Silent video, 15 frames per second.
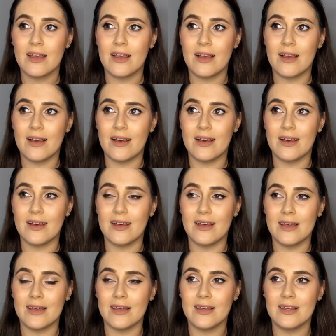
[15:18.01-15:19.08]

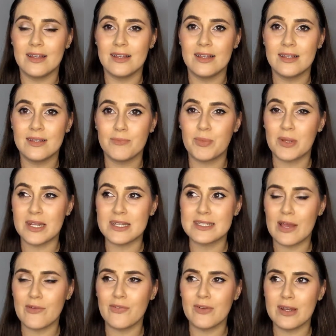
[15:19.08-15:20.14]
but it
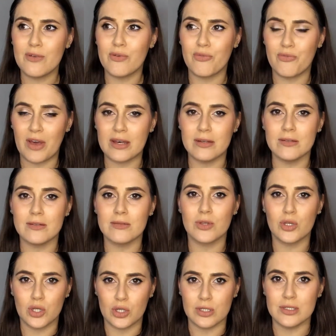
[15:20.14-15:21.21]
definitely felt
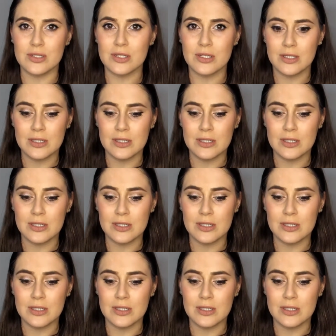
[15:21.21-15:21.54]
good.